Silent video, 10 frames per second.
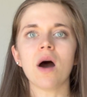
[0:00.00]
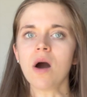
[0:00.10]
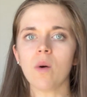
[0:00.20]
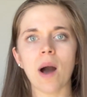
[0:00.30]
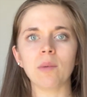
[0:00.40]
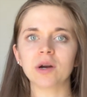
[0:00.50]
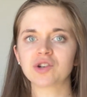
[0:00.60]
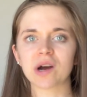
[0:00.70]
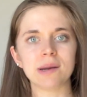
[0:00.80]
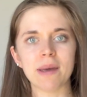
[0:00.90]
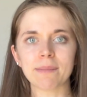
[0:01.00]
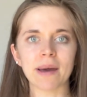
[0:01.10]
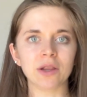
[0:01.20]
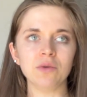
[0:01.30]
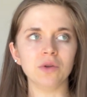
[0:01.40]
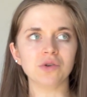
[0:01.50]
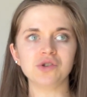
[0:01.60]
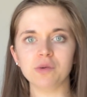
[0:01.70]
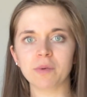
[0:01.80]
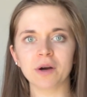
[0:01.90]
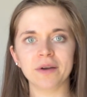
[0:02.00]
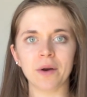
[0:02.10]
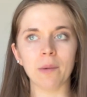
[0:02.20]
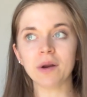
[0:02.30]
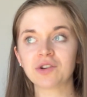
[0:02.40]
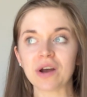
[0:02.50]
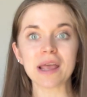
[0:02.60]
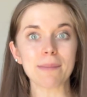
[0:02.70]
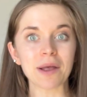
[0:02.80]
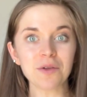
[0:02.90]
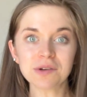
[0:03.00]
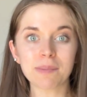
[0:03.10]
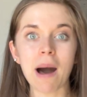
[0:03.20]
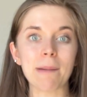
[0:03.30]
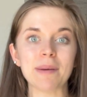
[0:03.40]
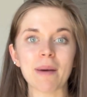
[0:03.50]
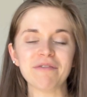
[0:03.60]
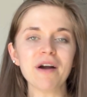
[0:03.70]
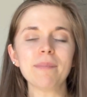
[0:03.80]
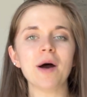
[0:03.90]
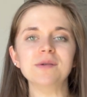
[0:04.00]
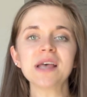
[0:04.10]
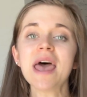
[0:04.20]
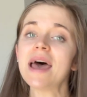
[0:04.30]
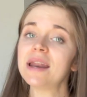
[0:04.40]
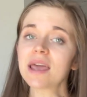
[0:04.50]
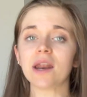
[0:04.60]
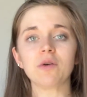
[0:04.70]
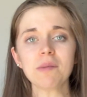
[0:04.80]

oh, I want to try to make my glute look super, you know, I want to try to get my glute to pop in my front pose. And again, going